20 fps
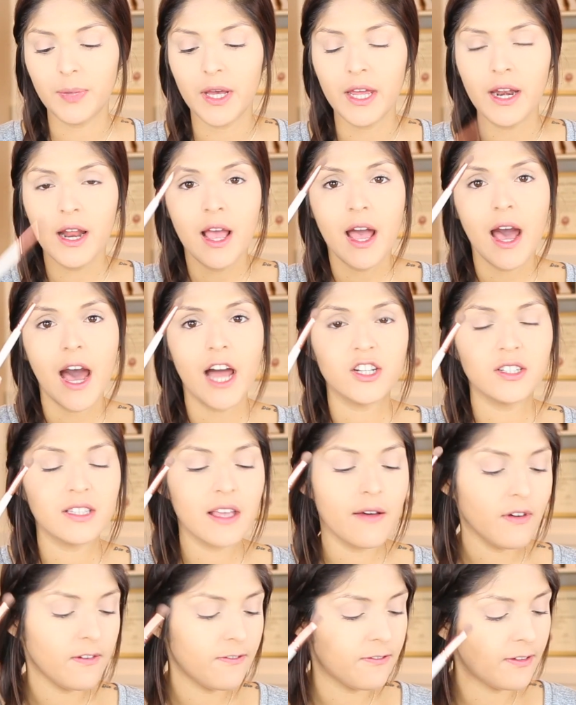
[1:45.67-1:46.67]
But I
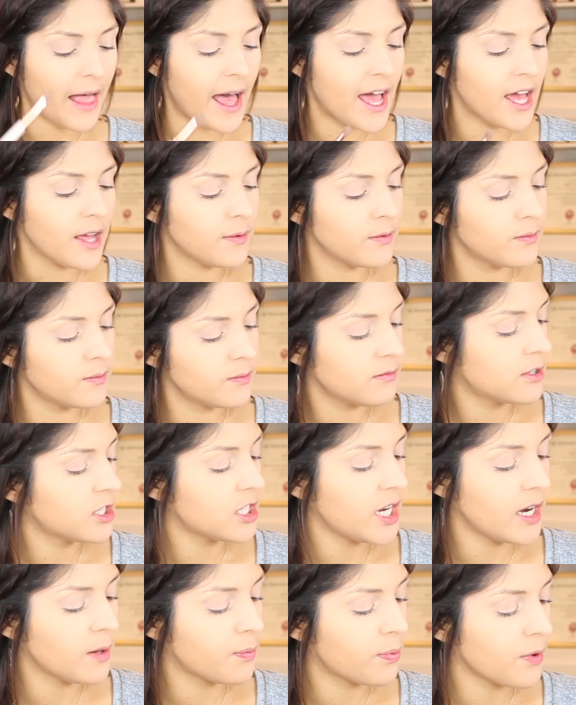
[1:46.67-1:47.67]
just have a flat
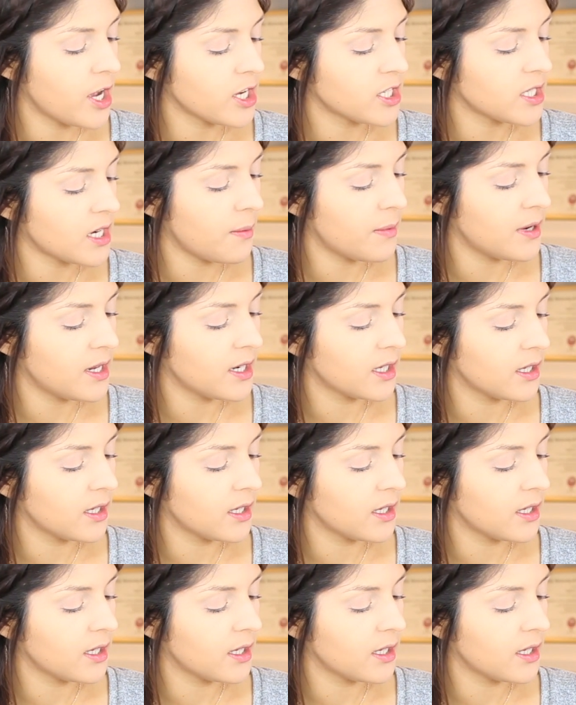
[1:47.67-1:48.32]
shade brush, and I'm